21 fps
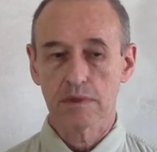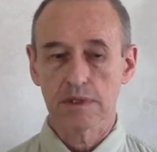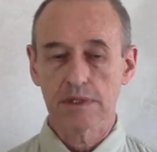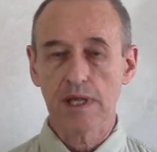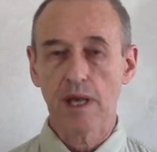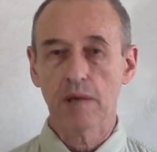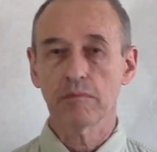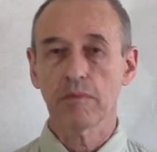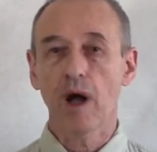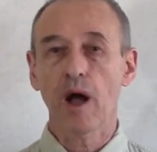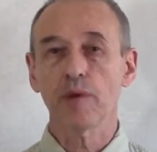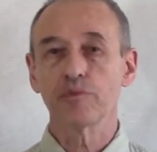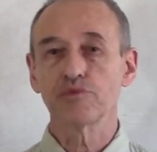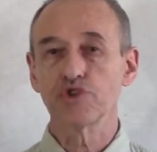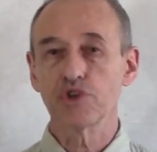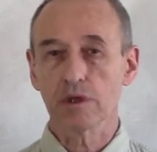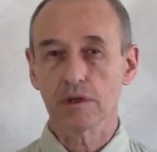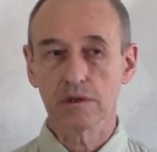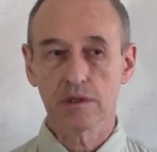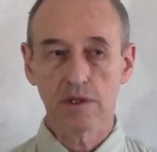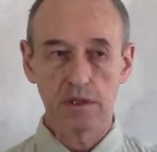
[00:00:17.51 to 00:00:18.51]
some
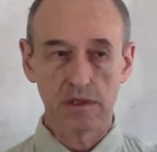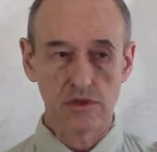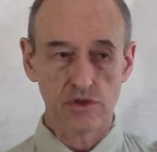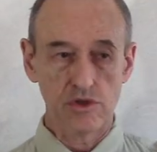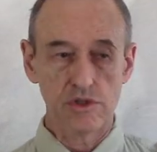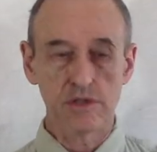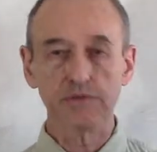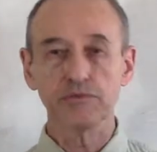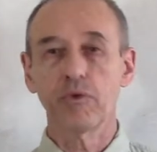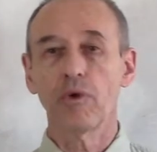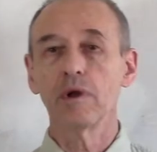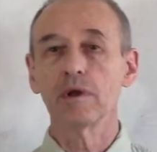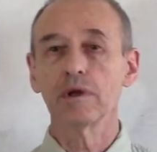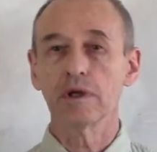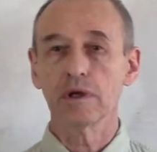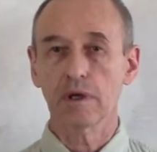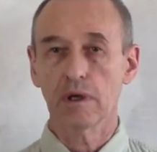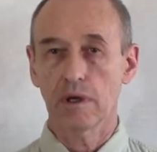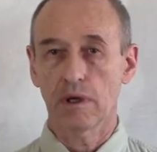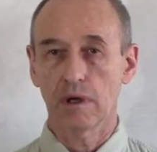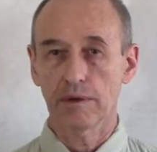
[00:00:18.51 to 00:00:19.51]
object is just
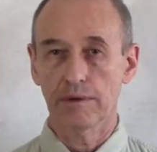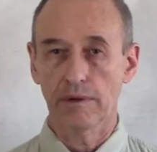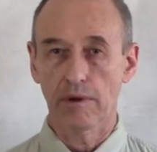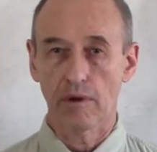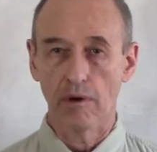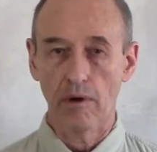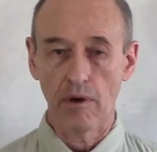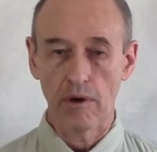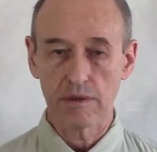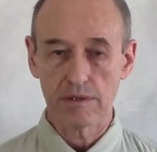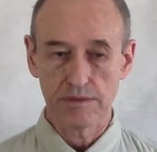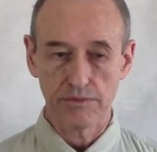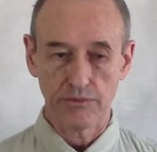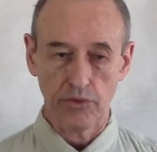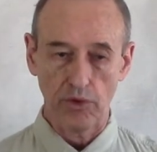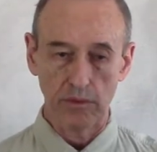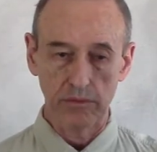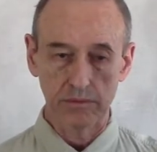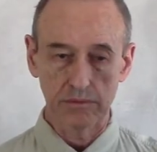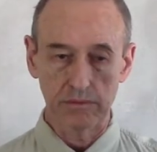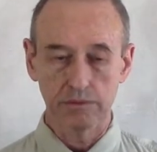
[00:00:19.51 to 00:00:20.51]
falling on the Earth
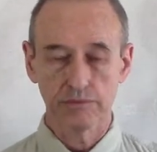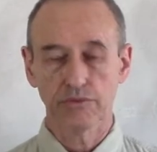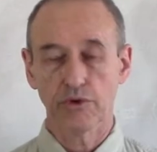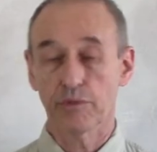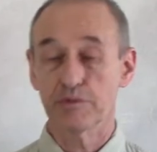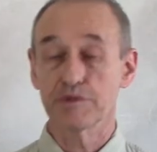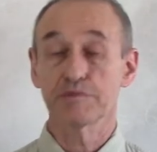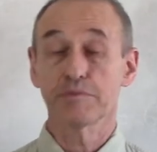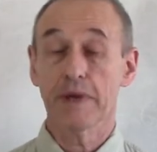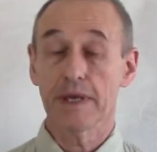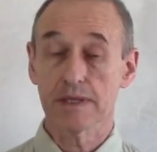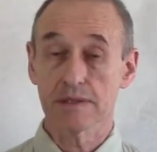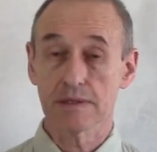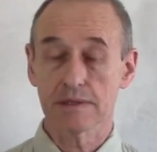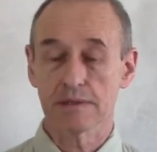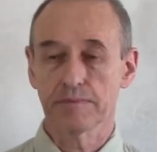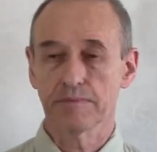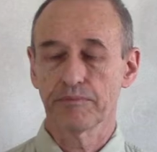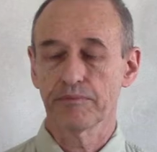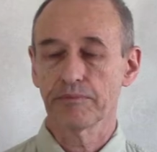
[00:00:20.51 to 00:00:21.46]
from, from space.